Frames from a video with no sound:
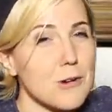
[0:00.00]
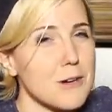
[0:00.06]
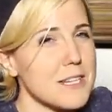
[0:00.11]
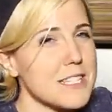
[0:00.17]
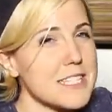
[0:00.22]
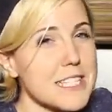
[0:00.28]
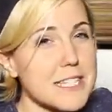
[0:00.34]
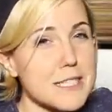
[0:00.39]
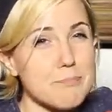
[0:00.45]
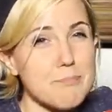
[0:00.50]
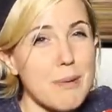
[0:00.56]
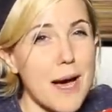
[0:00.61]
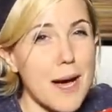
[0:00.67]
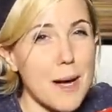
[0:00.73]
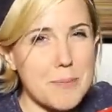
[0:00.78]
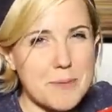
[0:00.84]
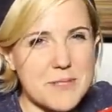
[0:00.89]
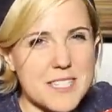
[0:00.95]
or is this
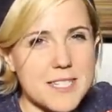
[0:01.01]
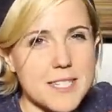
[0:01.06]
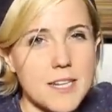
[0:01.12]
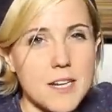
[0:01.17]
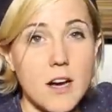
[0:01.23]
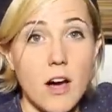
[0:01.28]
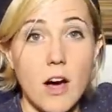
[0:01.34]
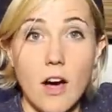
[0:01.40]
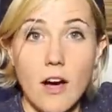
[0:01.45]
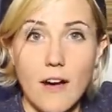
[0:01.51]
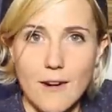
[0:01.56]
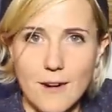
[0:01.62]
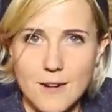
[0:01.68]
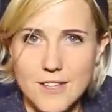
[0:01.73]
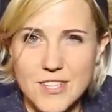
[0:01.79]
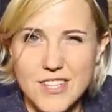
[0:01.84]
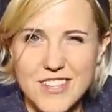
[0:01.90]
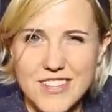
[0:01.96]
popped
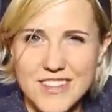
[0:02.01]
art?